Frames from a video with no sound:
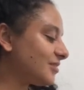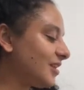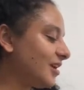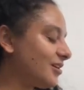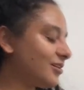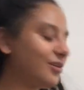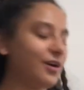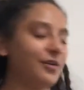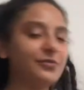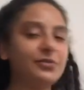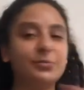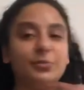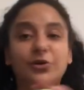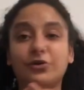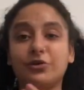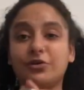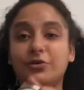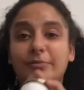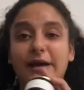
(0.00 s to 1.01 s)
Coffee
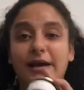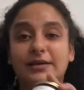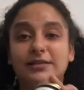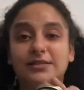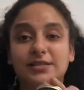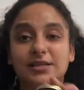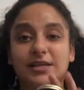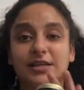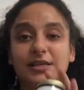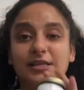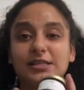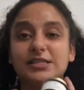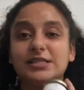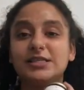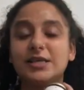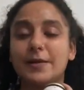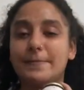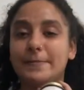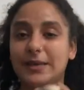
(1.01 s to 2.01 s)
miracle mask. It is
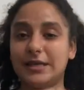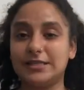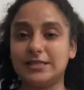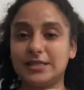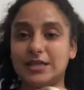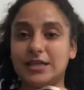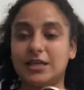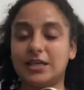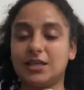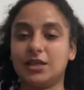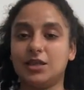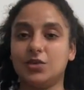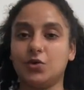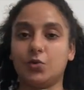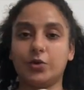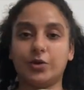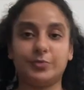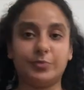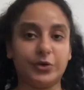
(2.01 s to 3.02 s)
amazing. The
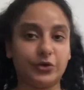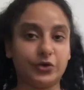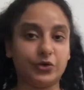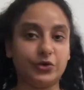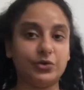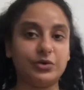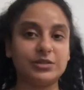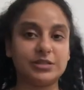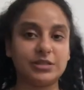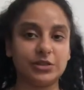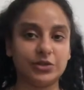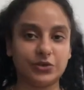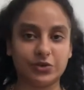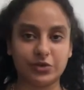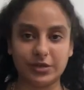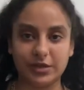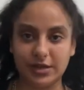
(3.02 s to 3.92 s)
word miracle is literally